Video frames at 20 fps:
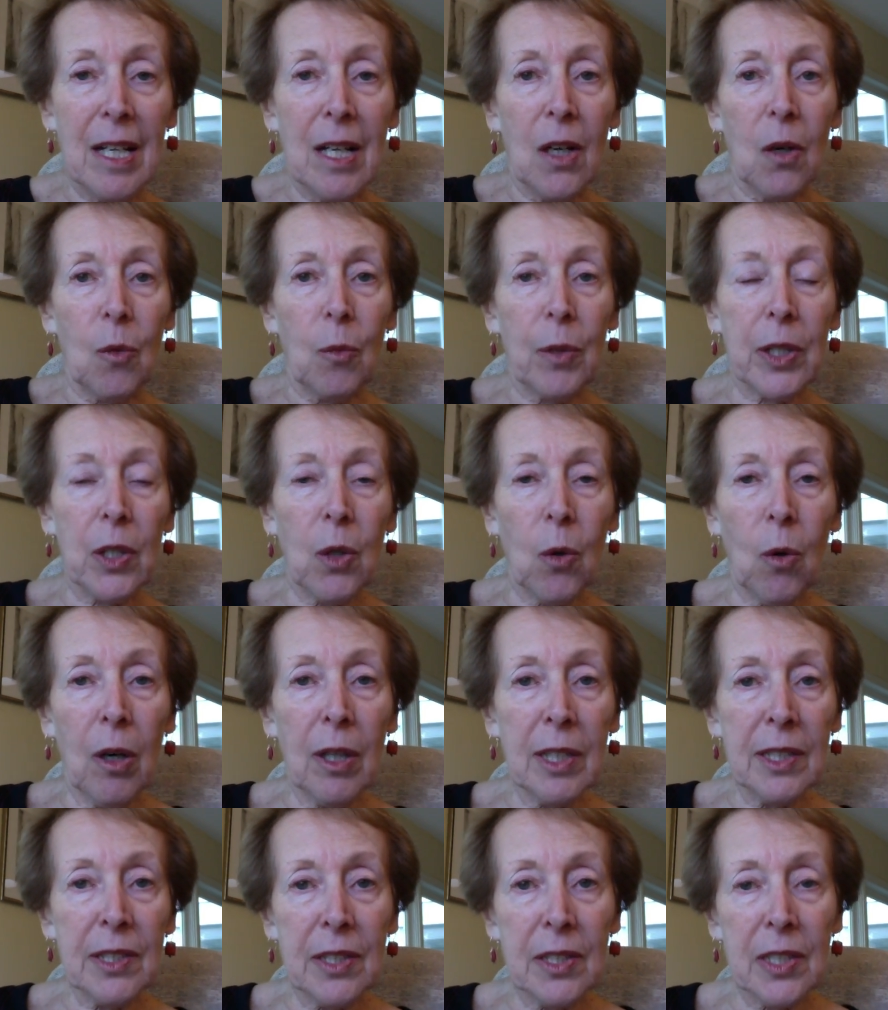We go
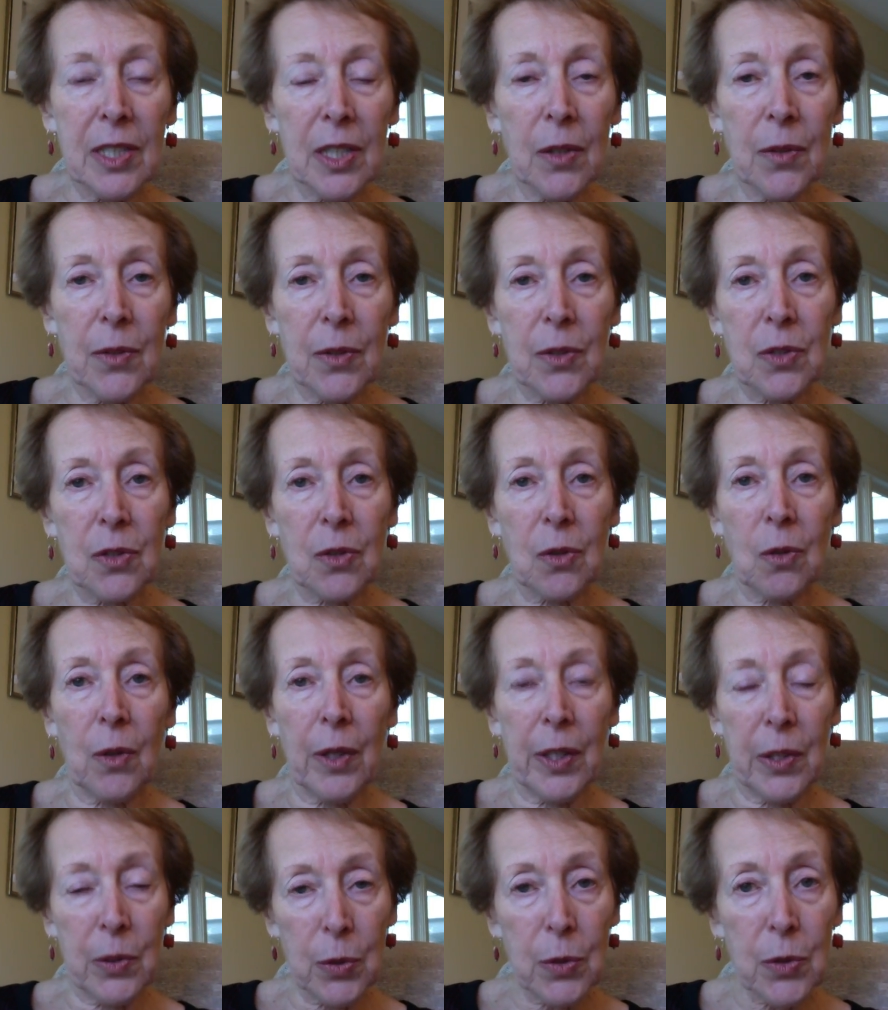on to tell the
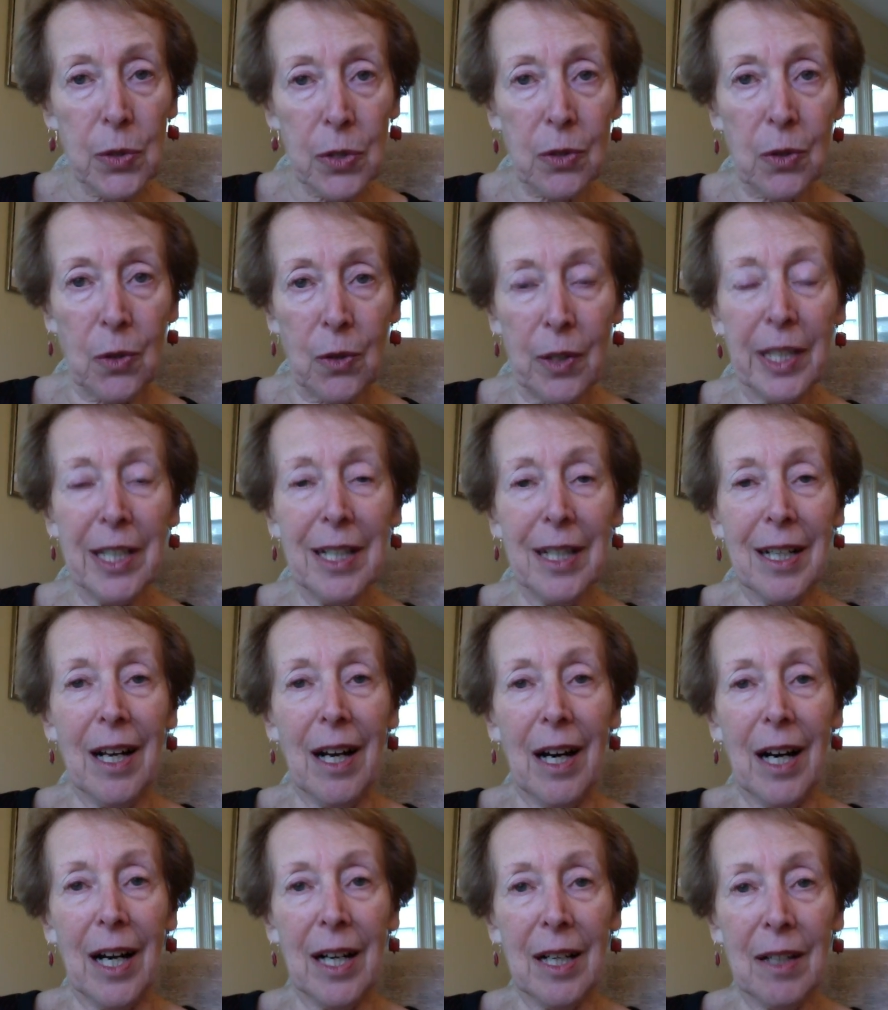story, true story,
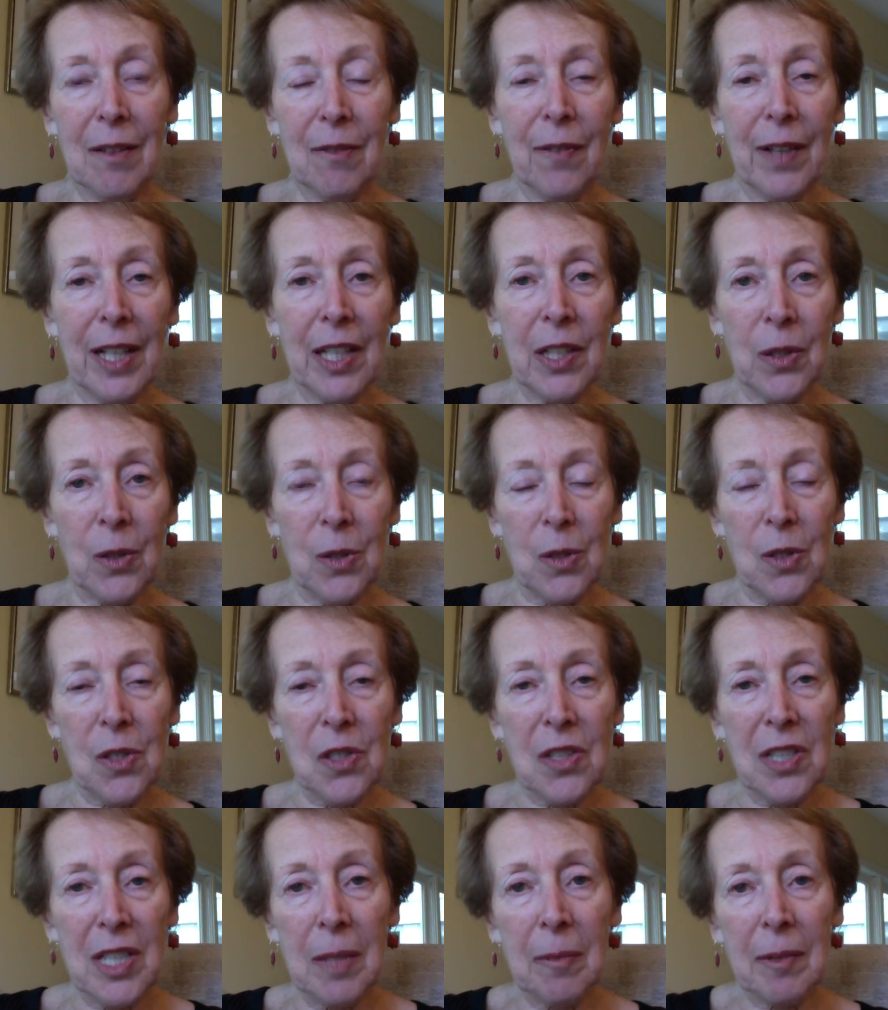of a nurse
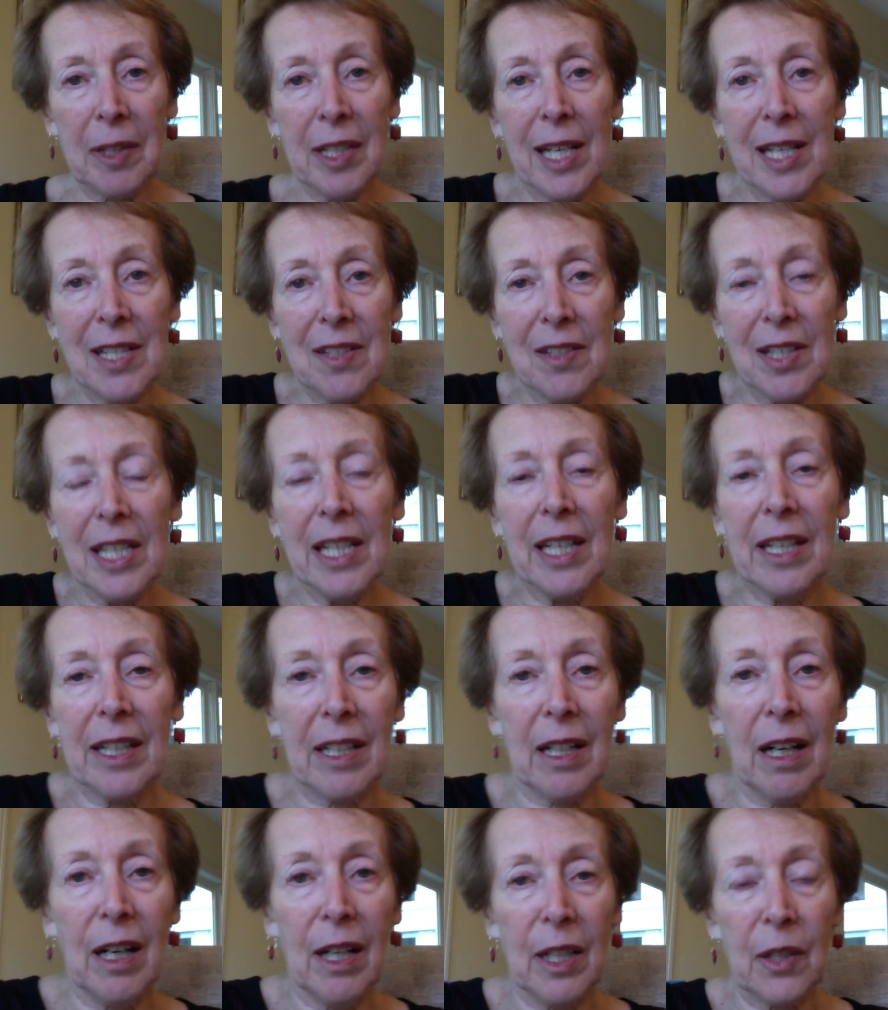named Casey
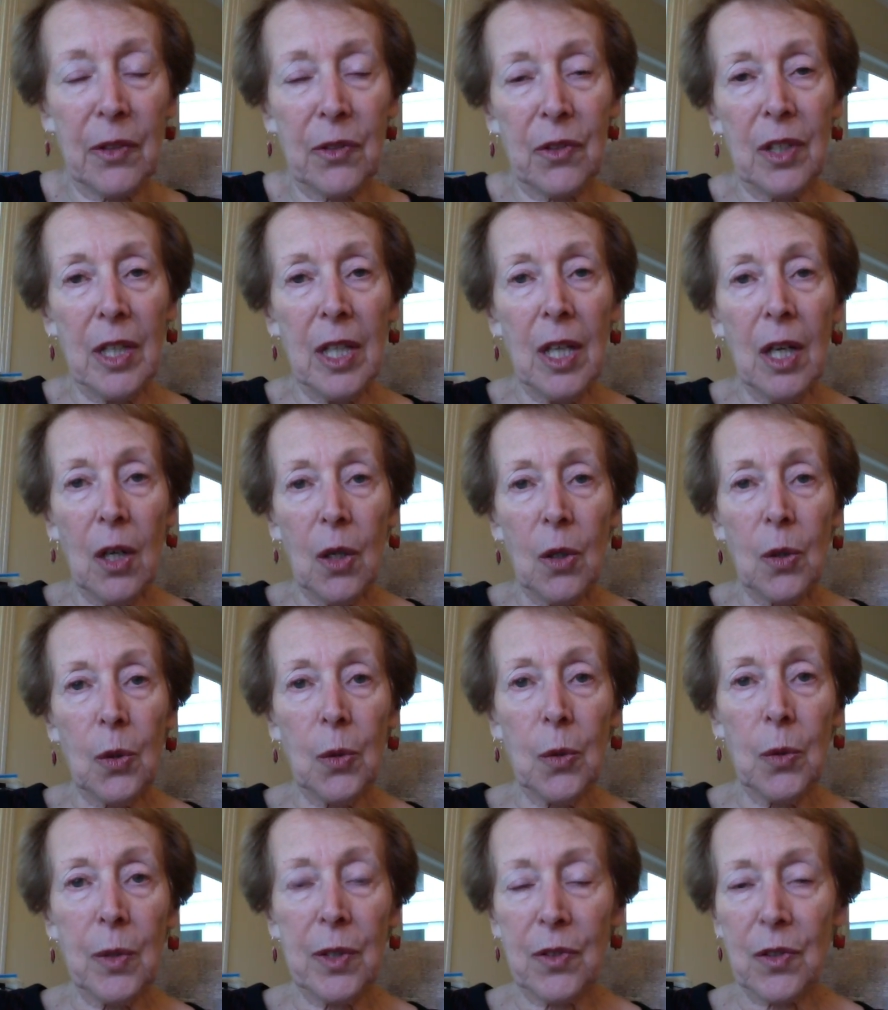Hickox,
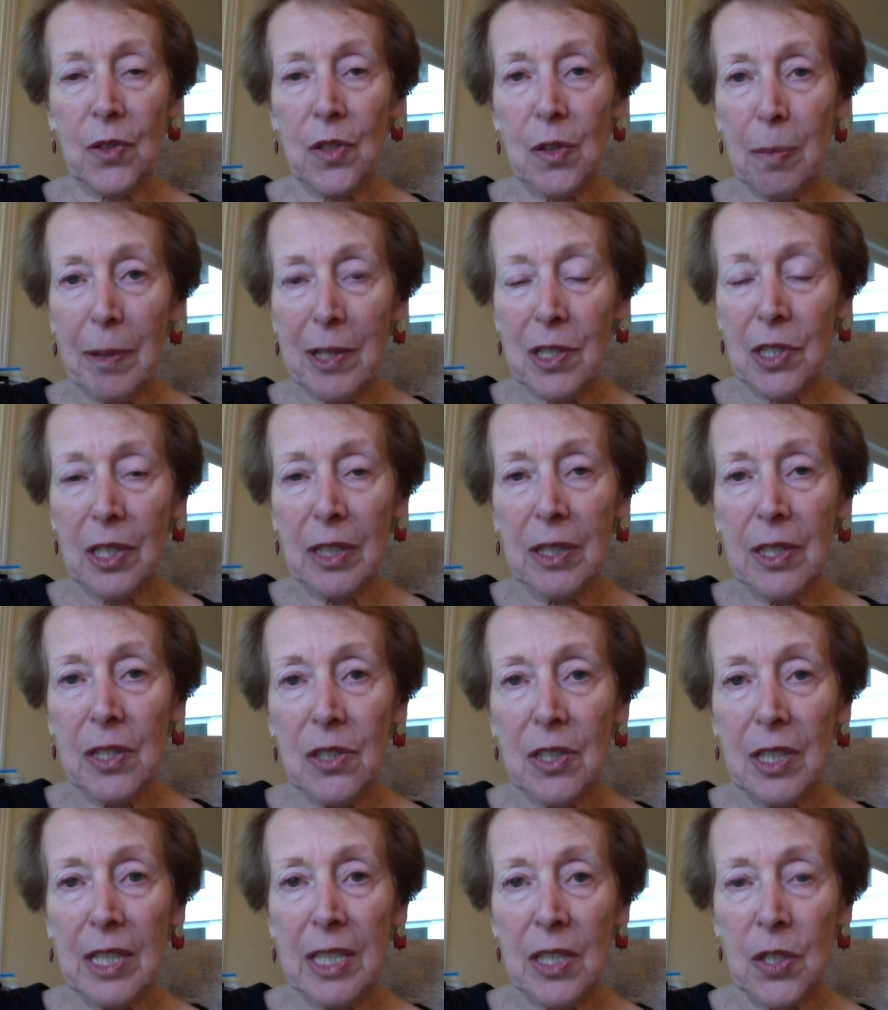who is a
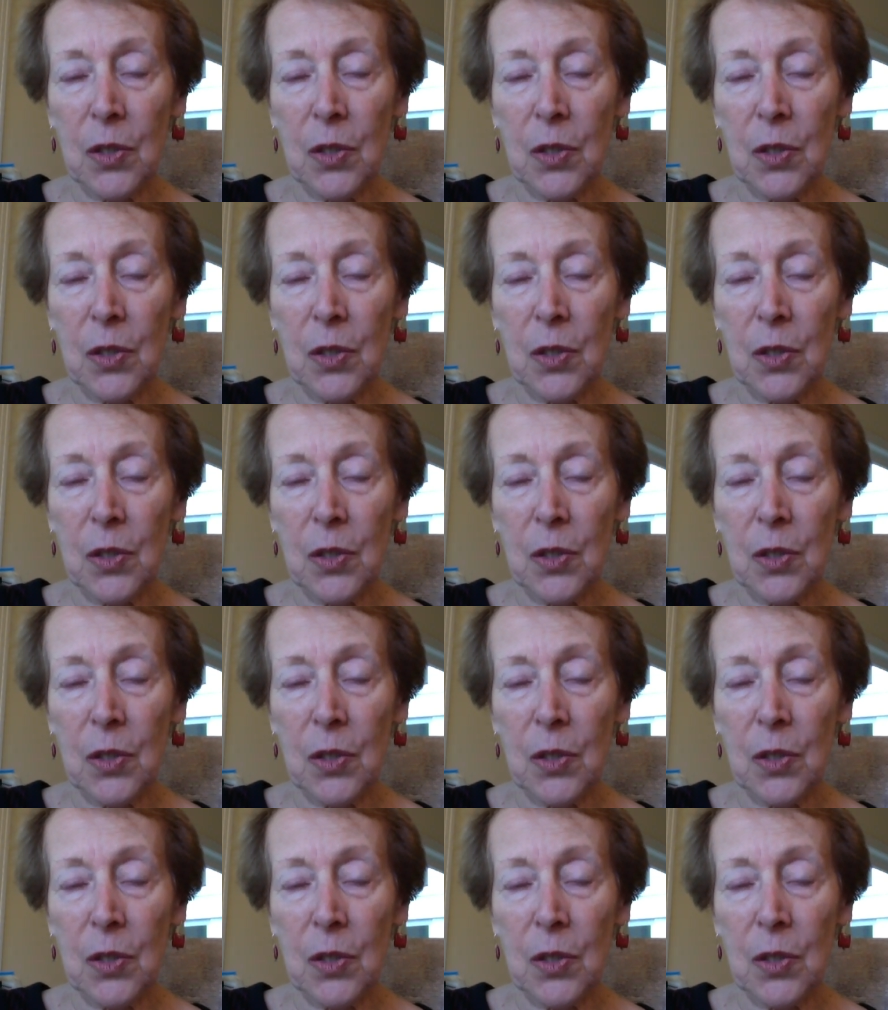specialist in